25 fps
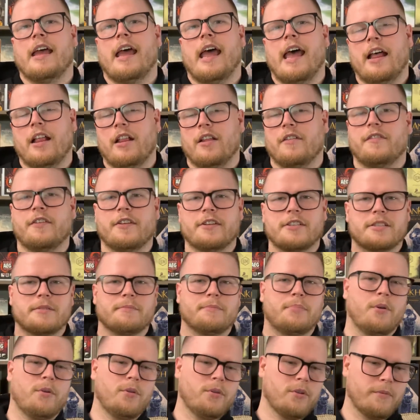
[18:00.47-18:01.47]
elephants and
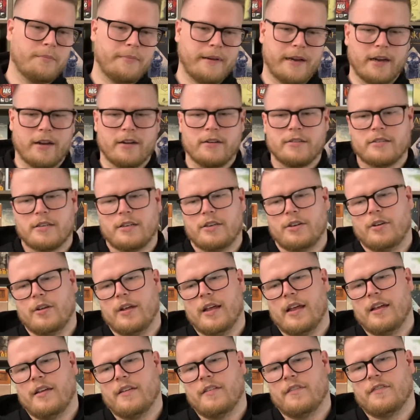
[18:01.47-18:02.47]
polar bears, and you
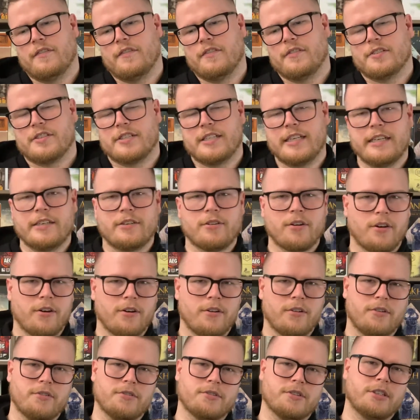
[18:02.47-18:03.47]
have sea
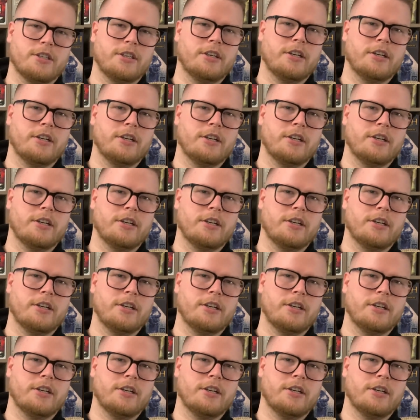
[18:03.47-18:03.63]
turtles, and